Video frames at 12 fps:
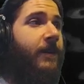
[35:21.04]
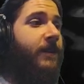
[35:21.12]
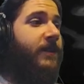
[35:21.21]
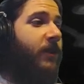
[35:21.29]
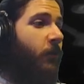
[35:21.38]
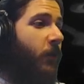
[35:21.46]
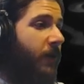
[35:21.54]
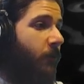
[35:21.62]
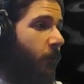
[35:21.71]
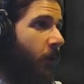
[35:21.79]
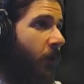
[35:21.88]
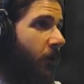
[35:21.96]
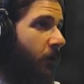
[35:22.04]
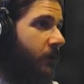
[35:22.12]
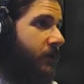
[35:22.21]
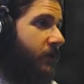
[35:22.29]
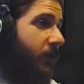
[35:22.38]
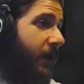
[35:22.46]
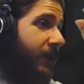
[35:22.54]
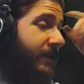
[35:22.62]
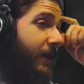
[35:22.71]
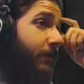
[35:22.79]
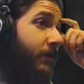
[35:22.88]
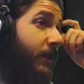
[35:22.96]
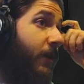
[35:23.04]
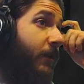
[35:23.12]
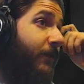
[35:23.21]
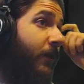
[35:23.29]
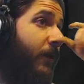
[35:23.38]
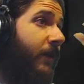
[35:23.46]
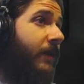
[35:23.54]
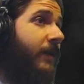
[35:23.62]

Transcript: So what role should I attempt to go for?